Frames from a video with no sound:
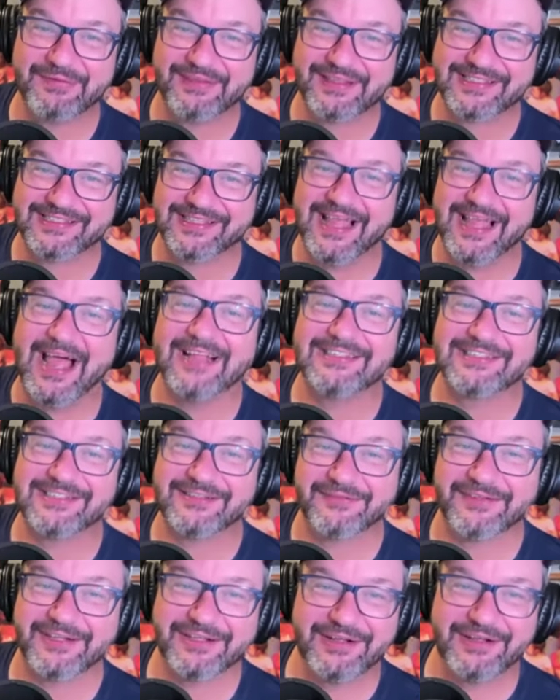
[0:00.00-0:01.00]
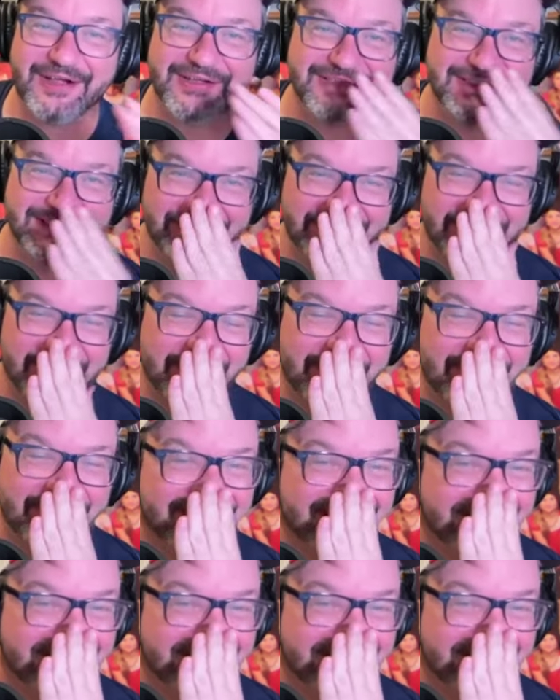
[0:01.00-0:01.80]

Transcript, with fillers: the slats of the closet door.